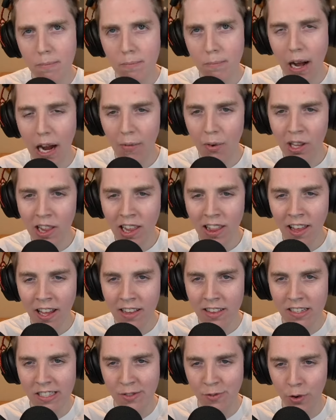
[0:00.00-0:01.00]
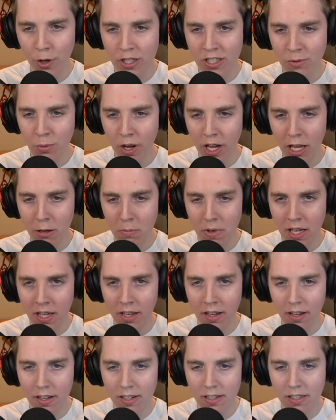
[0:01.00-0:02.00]
I really like this first way
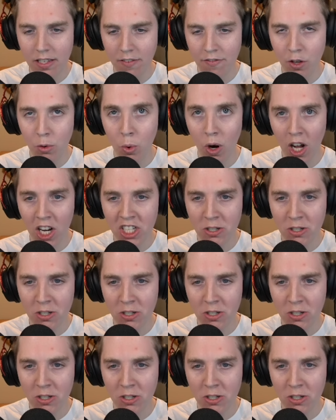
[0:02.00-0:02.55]
because if you watch